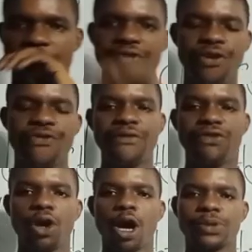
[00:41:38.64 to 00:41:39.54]
if you are
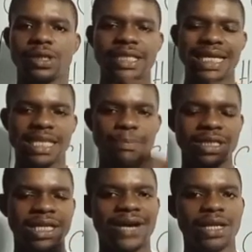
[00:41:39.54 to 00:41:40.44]
following up to this extent,
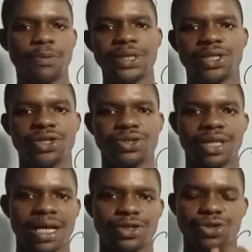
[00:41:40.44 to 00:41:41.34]
please leave in the comment section
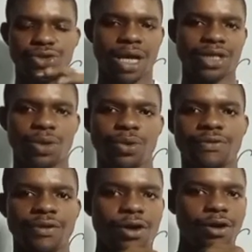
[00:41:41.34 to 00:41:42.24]
that you actually
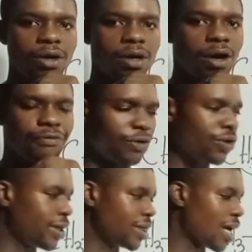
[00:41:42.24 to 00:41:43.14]
what are
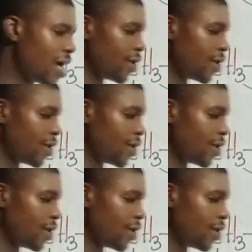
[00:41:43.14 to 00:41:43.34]
following.